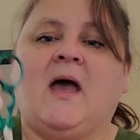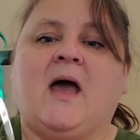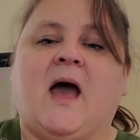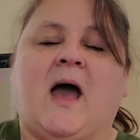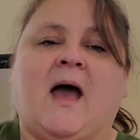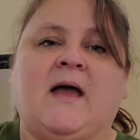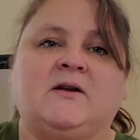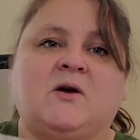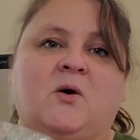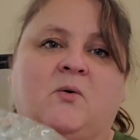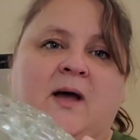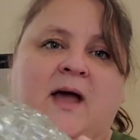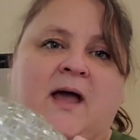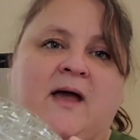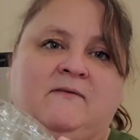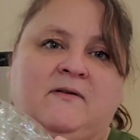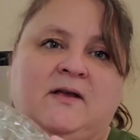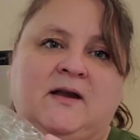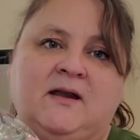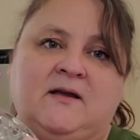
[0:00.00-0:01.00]
I don't
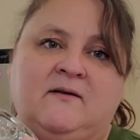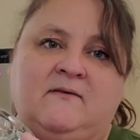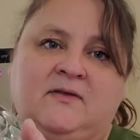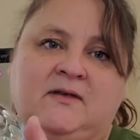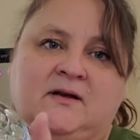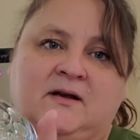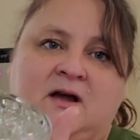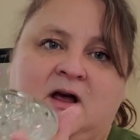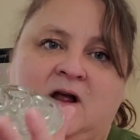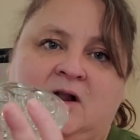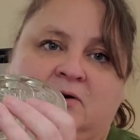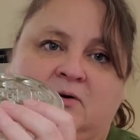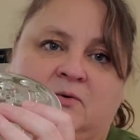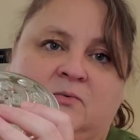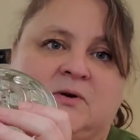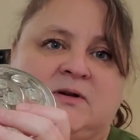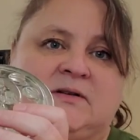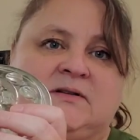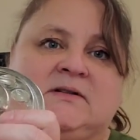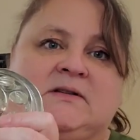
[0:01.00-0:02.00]
have any of the colored
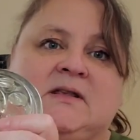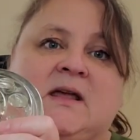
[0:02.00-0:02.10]
ones.